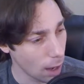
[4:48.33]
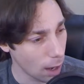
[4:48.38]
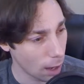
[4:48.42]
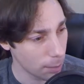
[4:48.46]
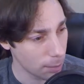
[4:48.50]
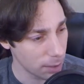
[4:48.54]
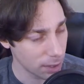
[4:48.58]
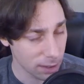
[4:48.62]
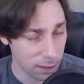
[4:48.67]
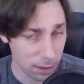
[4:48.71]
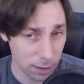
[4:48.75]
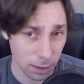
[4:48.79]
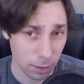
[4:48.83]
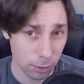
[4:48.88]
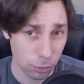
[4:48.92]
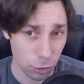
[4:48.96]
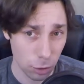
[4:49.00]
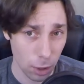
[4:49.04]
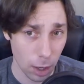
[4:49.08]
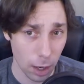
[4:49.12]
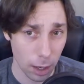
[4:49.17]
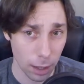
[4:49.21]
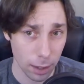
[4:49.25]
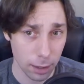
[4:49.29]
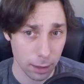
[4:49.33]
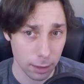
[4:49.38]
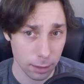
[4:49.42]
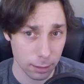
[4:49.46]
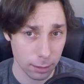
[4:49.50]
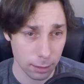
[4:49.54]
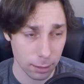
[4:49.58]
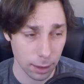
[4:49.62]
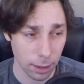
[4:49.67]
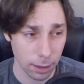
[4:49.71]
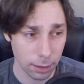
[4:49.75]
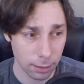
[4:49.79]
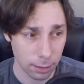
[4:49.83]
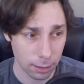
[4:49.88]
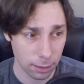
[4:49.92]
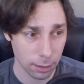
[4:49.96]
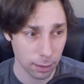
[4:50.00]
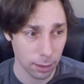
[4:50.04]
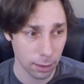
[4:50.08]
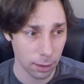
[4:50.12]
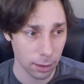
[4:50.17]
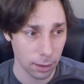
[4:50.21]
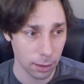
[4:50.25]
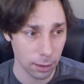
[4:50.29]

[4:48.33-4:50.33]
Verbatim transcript: I mean, it's still dry. It's